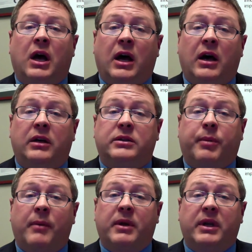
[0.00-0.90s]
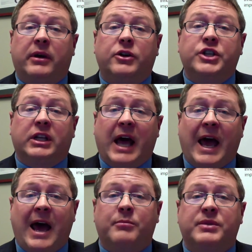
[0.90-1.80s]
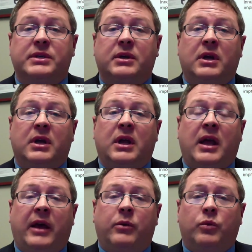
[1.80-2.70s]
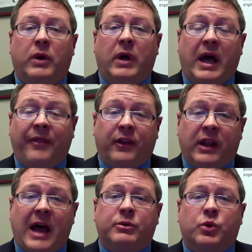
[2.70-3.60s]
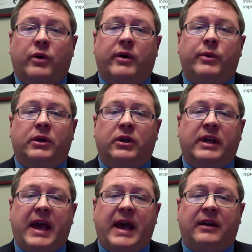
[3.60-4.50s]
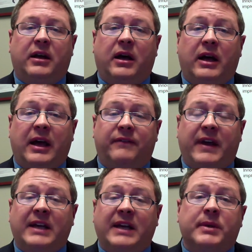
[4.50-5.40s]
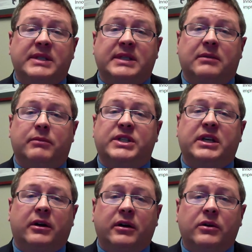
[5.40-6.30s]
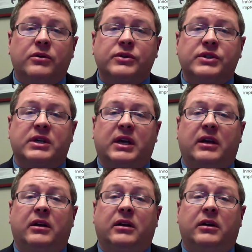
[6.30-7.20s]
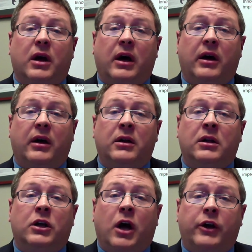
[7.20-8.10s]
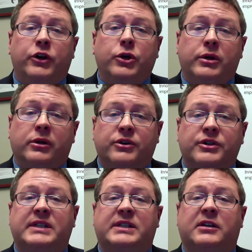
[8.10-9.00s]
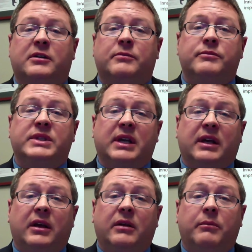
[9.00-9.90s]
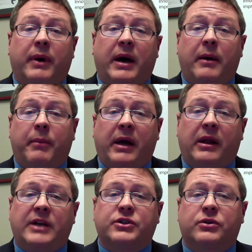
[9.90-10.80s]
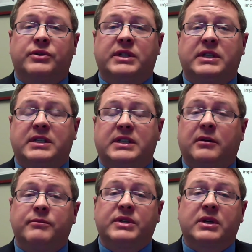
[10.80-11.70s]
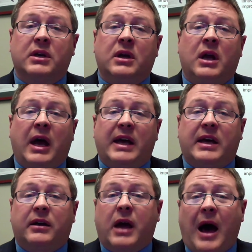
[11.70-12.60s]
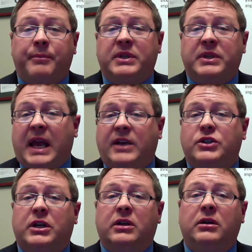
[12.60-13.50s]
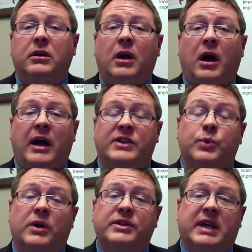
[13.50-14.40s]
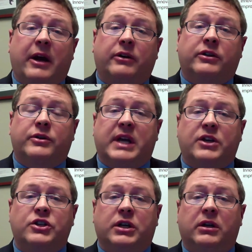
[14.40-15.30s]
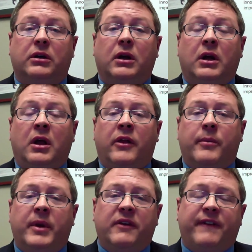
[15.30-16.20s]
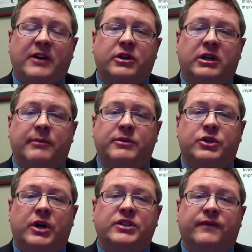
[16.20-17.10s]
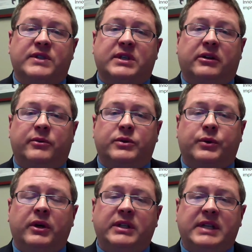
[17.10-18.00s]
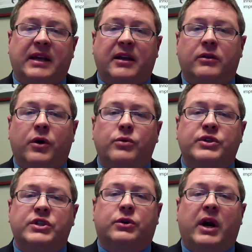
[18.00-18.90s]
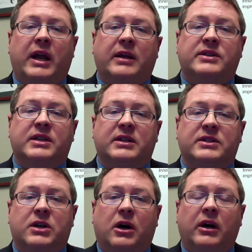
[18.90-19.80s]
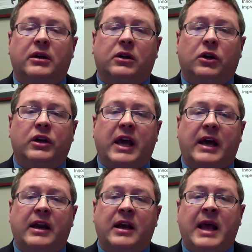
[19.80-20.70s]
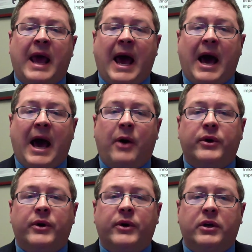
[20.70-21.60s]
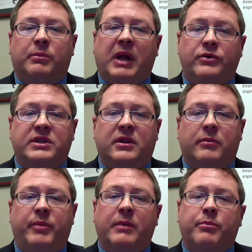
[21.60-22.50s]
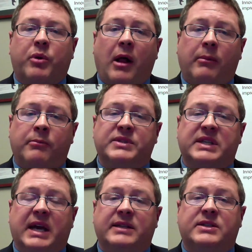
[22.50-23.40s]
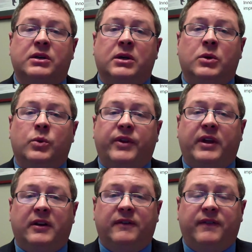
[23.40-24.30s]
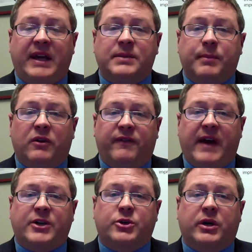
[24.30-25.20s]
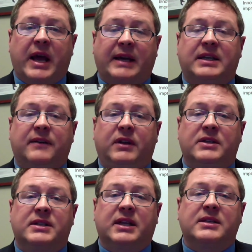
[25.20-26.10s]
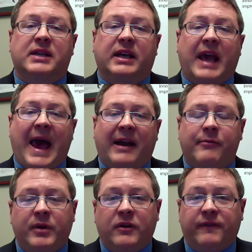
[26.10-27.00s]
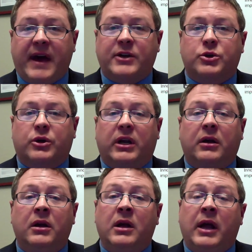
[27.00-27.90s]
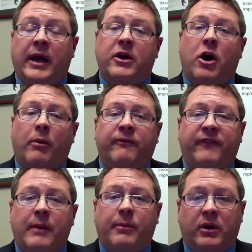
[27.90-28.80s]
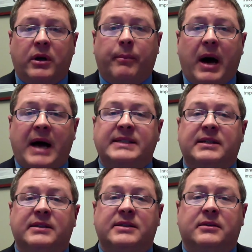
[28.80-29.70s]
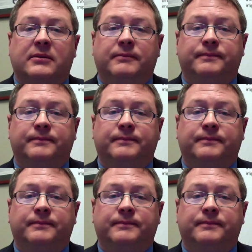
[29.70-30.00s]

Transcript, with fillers: uh, Department of Energy labs. And at the laboratory, we look at uh, advancements in materials, in uh, uh nuclear systems, in bi- biological systems, uh, computation, uh, as well as characterization. The manufacturing demonstration facility was really taking those strengths and starting to look at how we could apply those to the big problem sets within advanced manufacturing activities, things like additive manufacturing and carbon fiber and composites.